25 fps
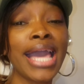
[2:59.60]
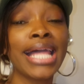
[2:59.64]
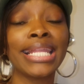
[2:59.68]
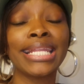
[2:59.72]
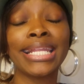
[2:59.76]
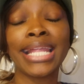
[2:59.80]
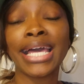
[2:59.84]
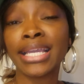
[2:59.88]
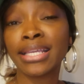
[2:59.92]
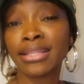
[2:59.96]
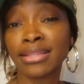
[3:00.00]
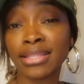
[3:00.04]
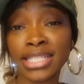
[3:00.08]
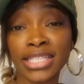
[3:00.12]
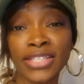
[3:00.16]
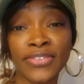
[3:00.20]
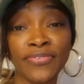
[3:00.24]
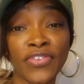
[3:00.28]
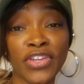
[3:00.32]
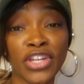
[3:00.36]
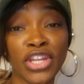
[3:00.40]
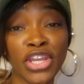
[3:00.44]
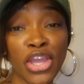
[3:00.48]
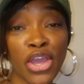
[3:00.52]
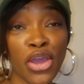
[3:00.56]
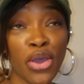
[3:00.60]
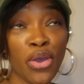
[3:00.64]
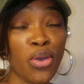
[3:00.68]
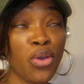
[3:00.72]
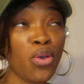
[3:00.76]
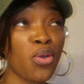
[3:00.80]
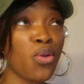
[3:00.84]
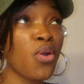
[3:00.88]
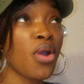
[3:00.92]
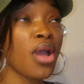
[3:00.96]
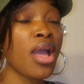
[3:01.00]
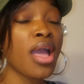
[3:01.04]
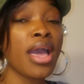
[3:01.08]
like this
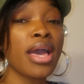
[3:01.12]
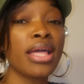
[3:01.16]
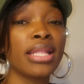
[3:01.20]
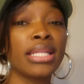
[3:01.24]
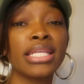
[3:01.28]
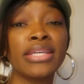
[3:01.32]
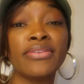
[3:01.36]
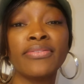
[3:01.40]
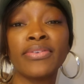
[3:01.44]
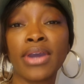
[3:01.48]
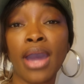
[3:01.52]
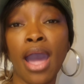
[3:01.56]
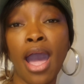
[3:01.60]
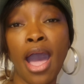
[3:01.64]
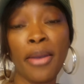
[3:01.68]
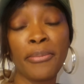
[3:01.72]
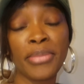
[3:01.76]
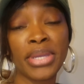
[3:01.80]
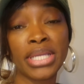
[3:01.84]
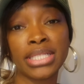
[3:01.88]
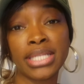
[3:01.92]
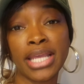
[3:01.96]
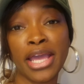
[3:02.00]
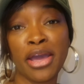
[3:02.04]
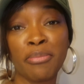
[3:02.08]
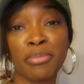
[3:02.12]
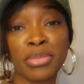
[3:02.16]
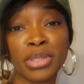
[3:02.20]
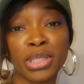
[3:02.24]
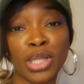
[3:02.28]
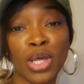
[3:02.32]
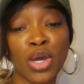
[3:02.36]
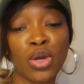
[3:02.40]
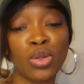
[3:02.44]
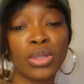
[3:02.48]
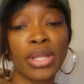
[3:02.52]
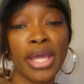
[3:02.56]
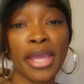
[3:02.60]
video, leave a comment down
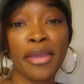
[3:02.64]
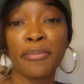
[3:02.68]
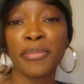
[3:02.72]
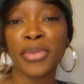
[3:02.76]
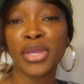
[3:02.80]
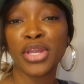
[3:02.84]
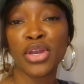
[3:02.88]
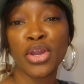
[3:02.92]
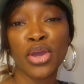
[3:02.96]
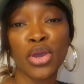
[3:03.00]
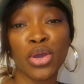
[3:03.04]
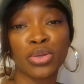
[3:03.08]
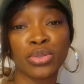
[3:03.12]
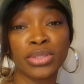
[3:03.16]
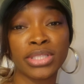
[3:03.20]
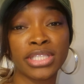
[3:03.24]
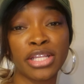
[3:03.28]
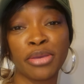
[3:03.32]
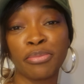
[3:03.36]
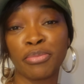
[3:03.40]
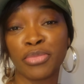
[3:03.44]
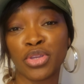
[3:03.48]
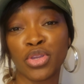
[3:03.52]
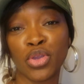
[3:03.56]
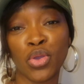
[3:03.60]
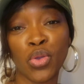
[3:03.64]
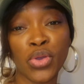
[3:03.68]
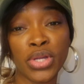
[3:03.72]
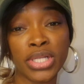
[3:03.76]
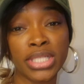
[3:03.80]
below, let me know some of your